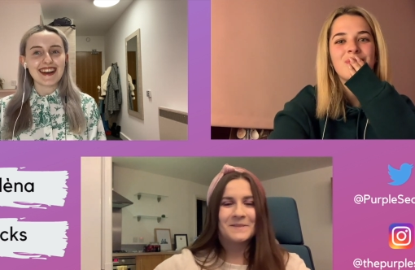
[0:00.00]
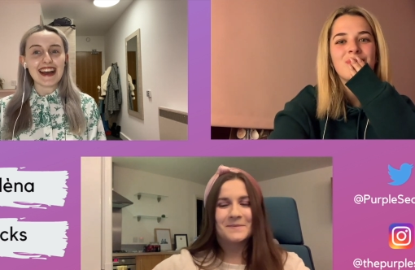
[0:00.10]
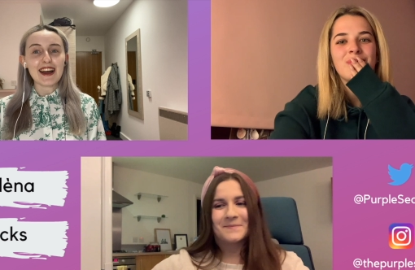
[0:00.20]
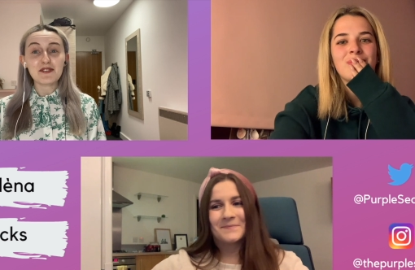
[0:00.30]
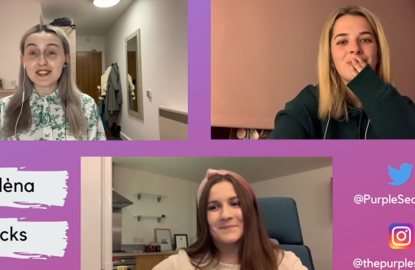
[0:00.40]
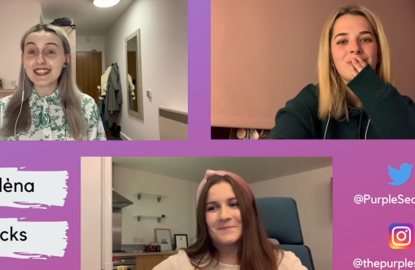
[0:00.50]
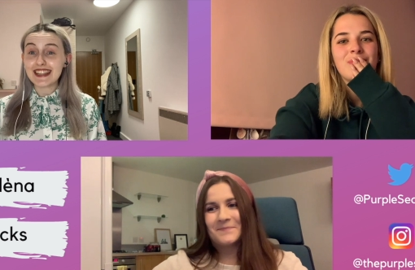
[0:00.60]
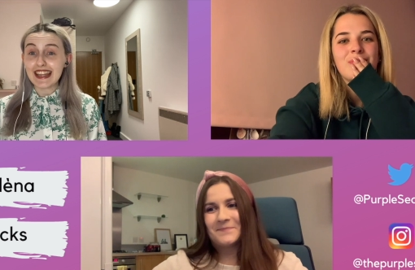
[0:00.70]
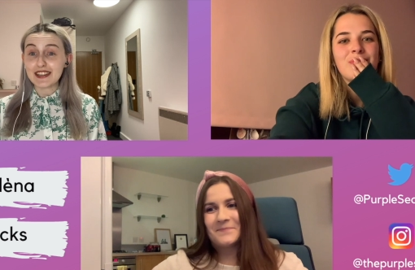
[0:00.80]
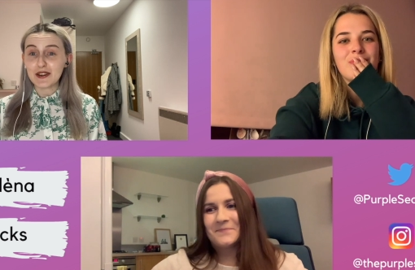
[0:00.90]
Speaker 1: I would say
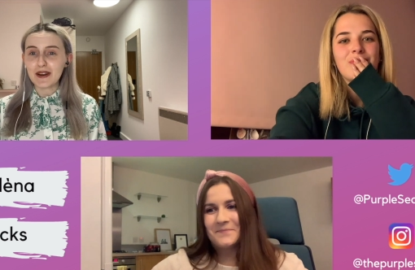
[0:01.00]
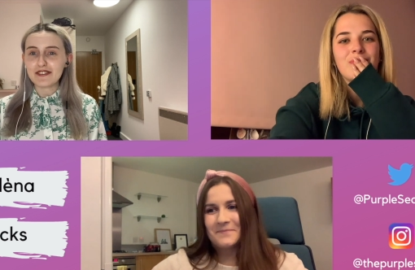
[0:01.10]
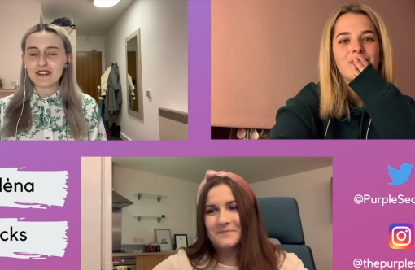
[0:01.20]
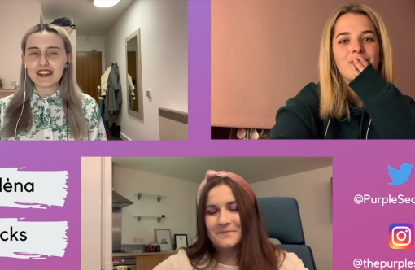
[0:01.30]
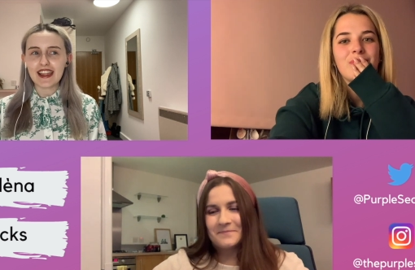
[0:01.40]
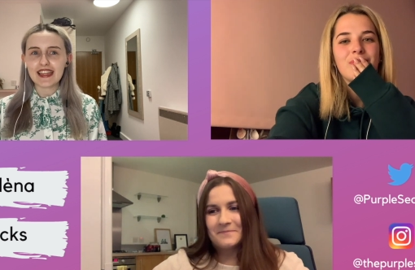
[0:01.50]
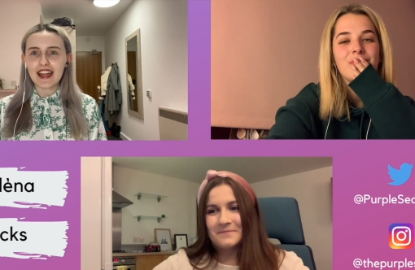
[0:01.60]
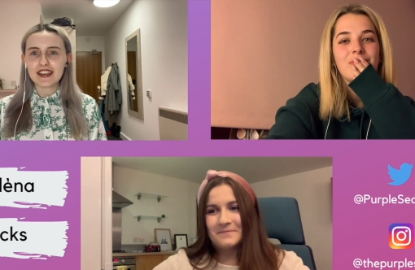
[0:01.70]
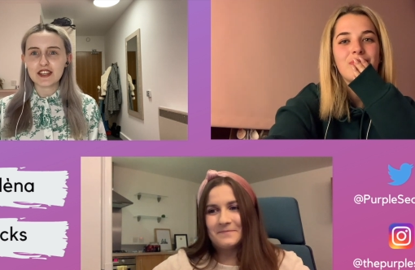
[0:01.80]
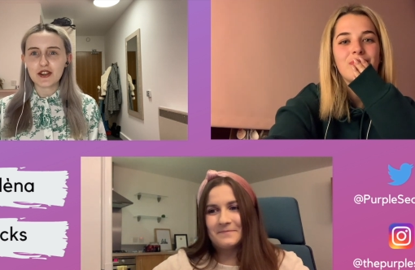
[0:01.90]
Lando. I feel like
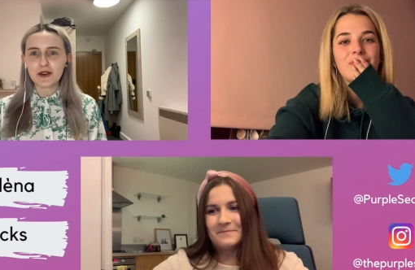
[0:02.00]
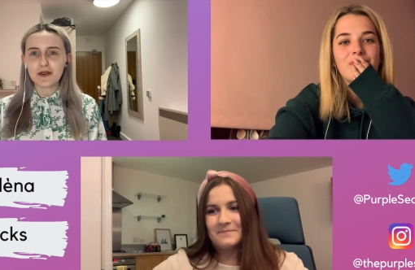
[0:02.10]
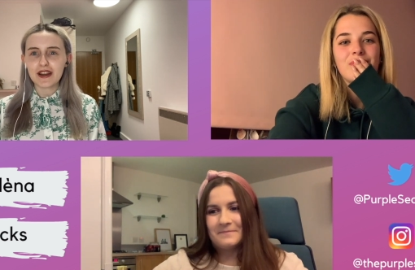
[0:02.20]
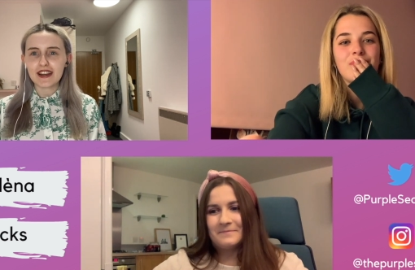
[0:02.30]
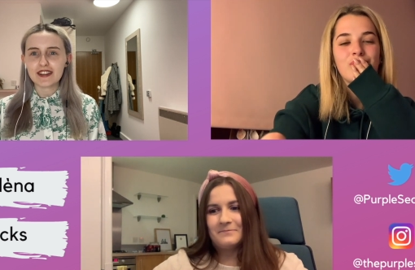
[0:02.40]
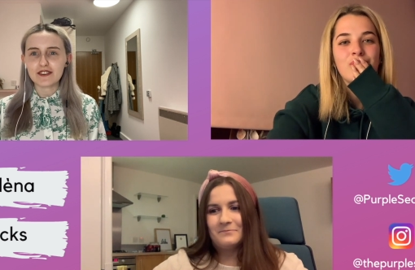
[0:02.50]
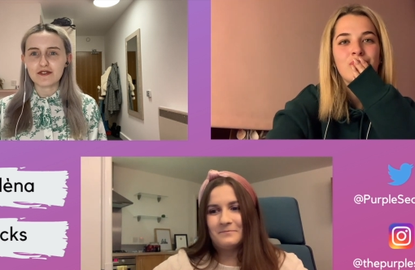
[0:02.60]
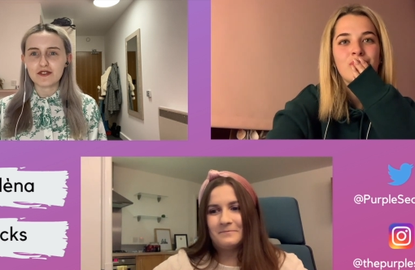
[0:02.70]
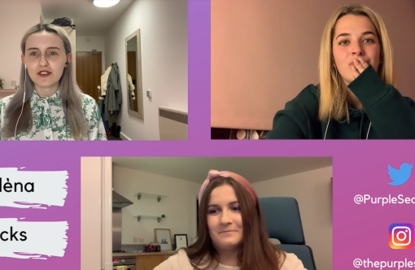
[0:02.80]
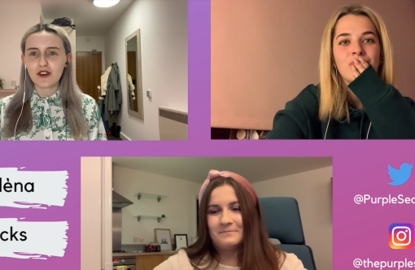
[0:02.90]
Lando
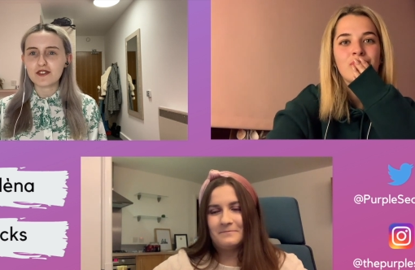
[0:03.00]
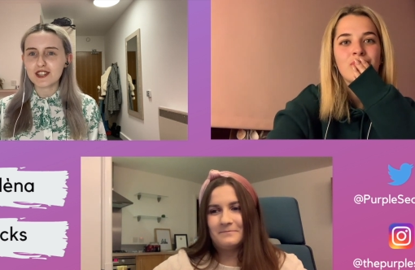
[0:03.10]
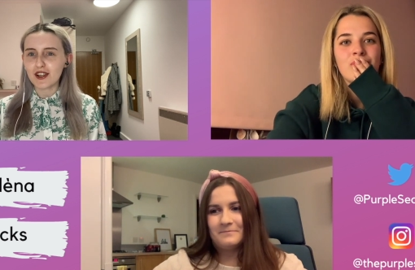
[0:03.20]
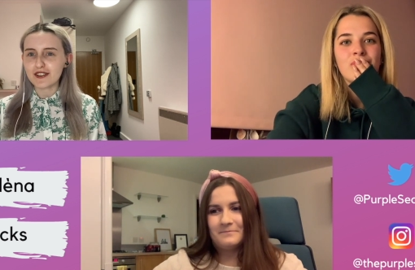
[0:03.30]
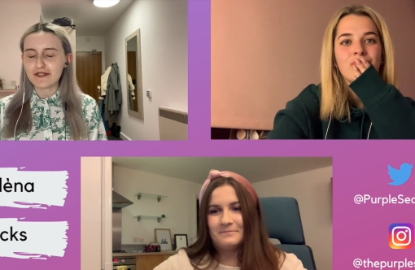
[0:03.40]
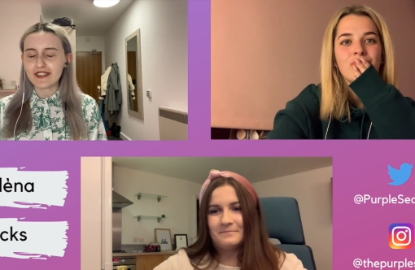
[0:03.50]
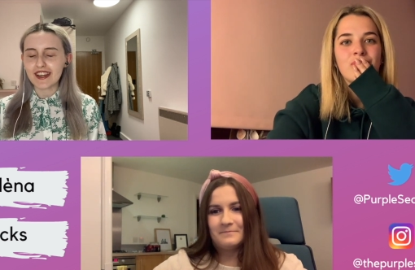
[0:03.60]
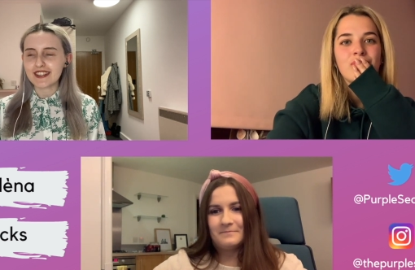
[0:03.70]
covers a lot of different things.